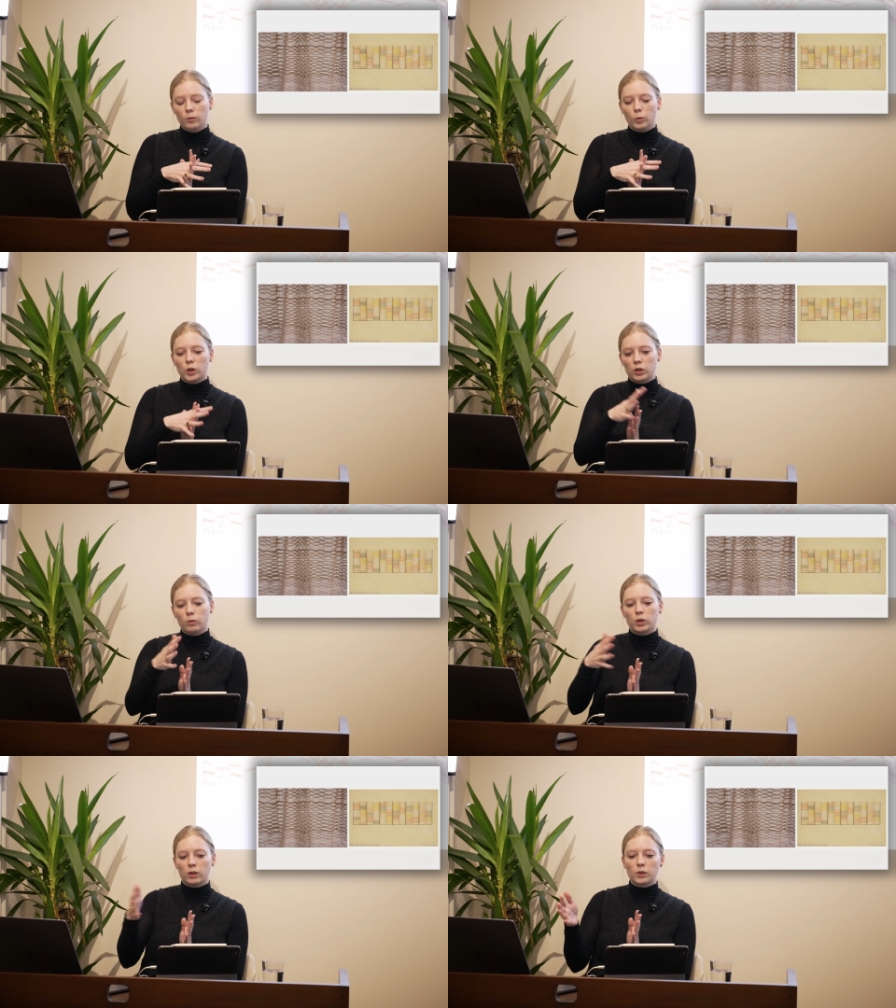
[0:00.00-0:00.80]

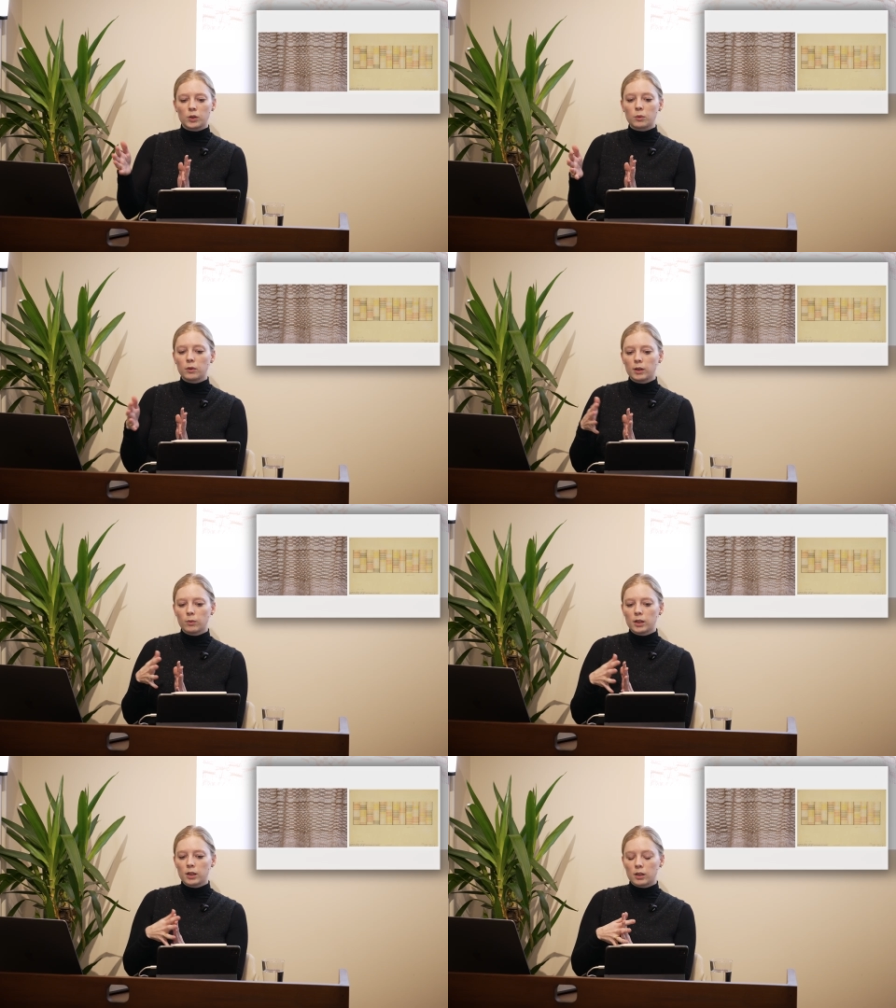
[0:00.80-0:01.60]
whichever school they
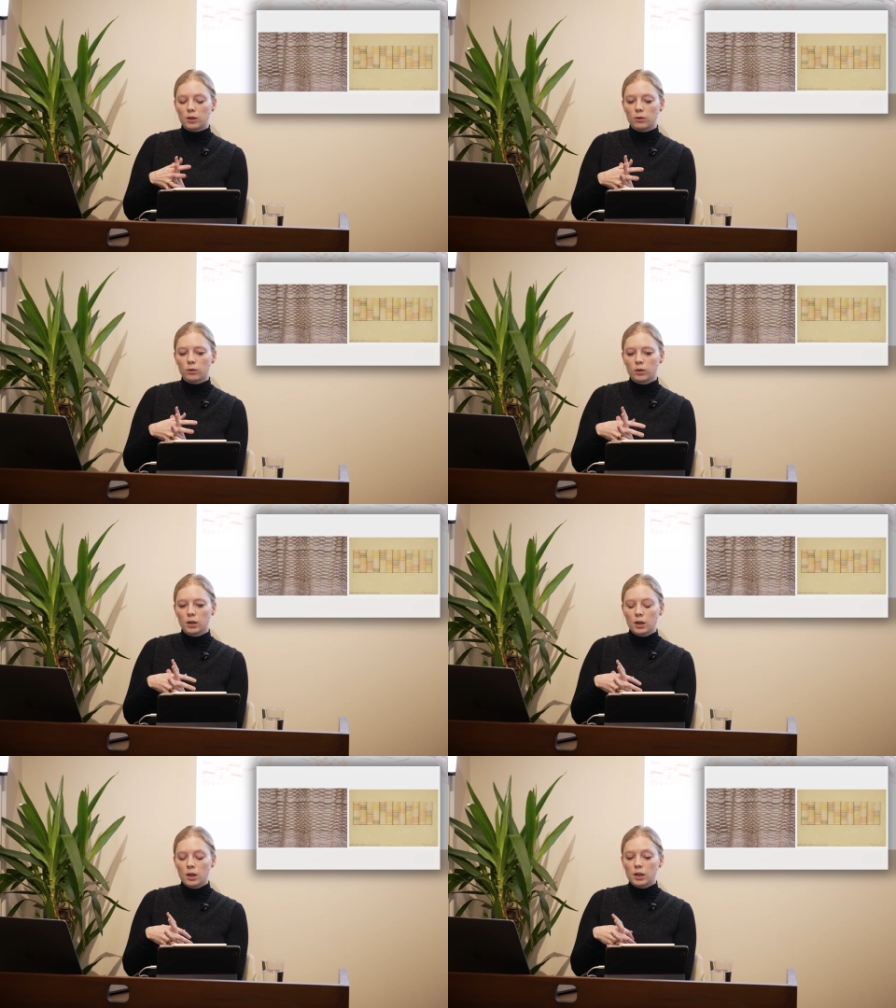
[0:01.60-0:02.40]
wanted to
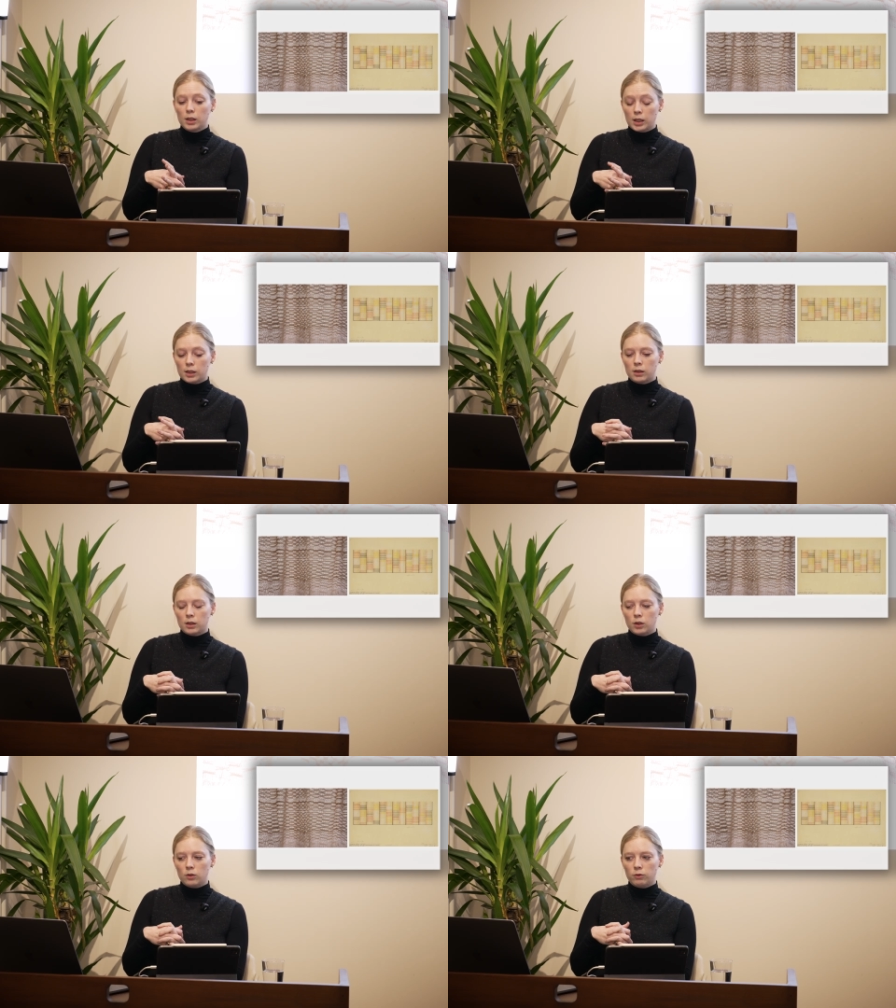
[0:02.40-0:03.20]

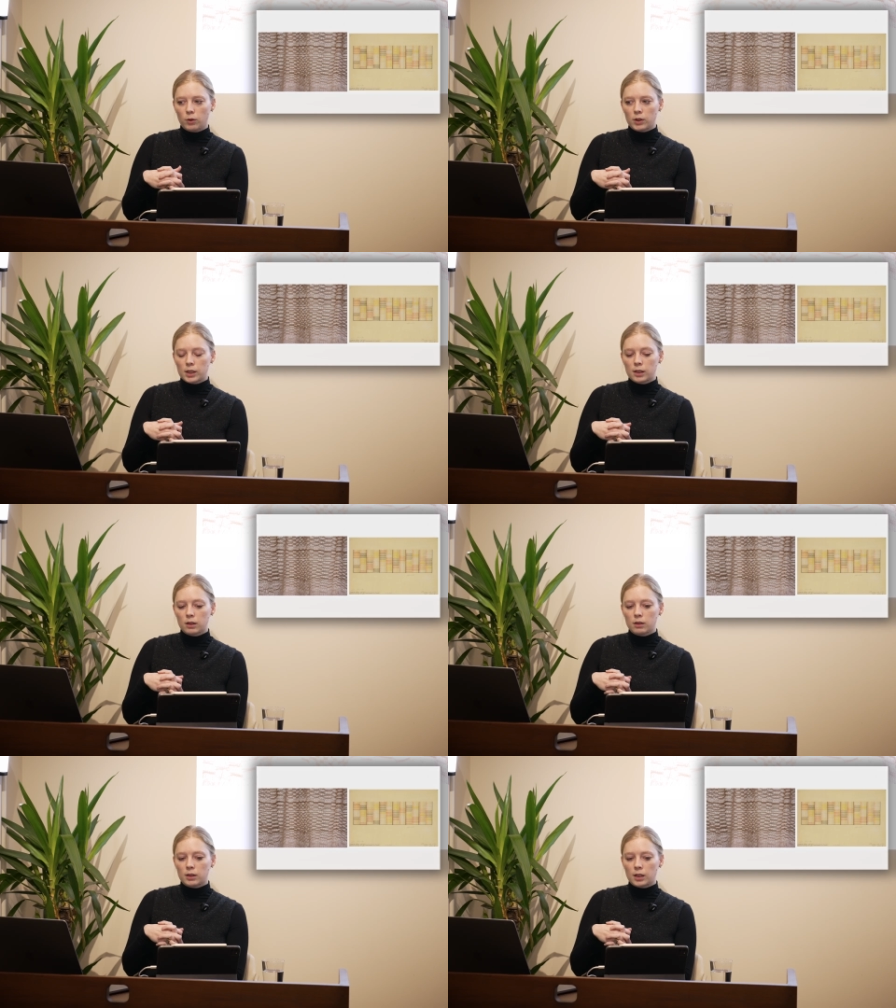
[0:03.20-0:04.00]
focus
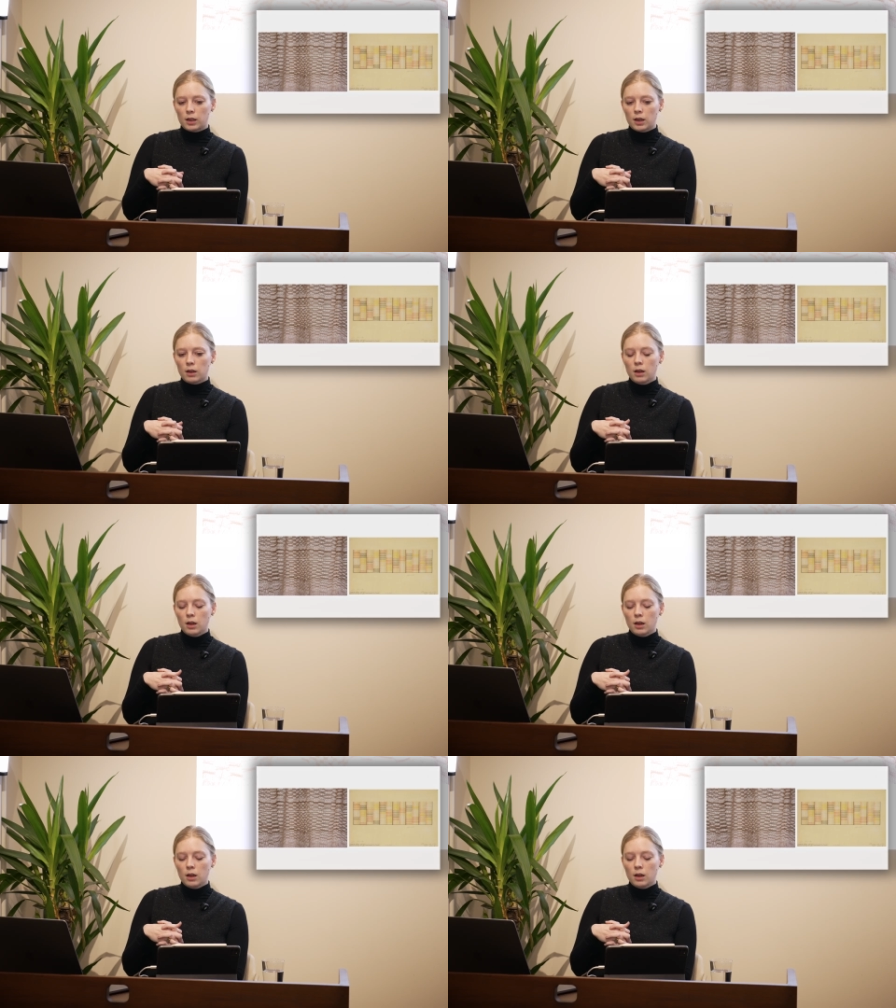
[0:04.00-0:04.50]
in and study.